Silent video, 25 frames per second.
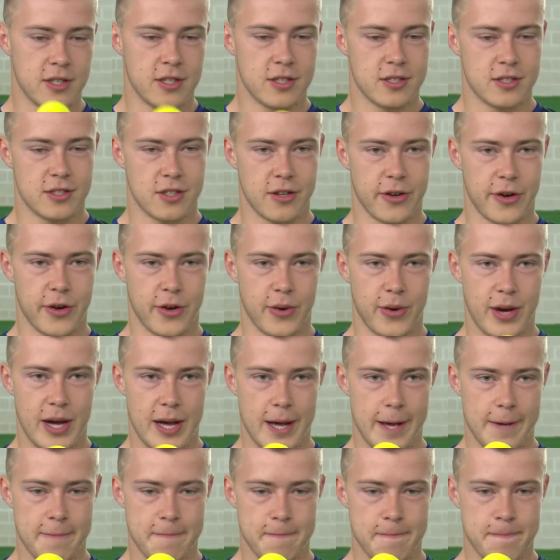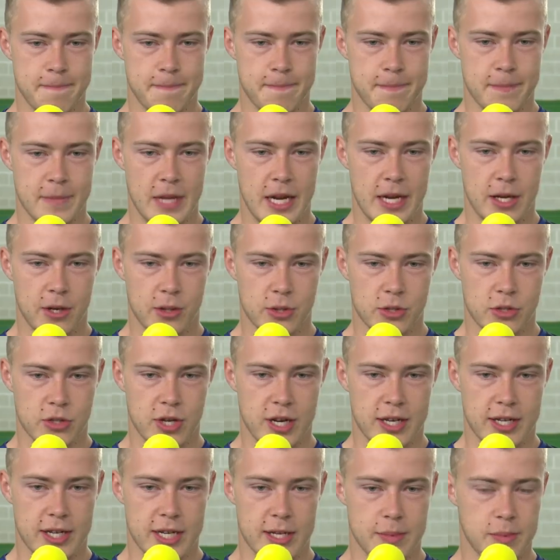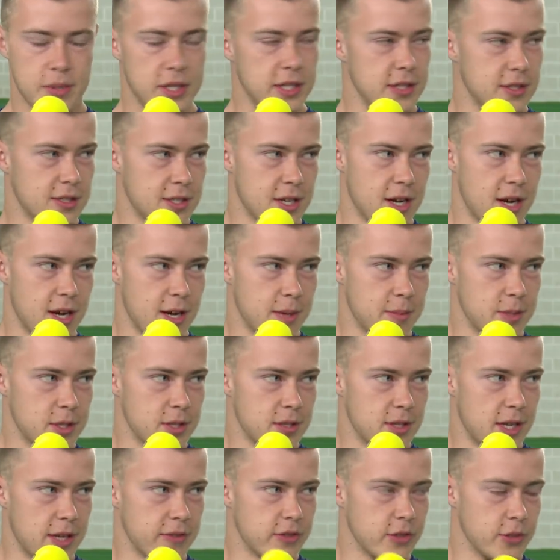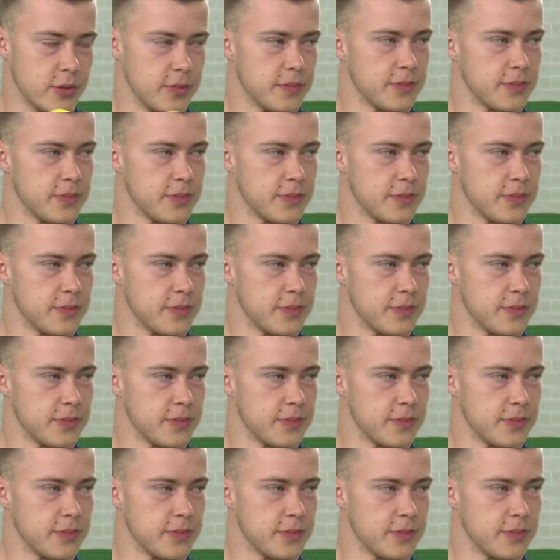So um, I always try and keep things calm and level.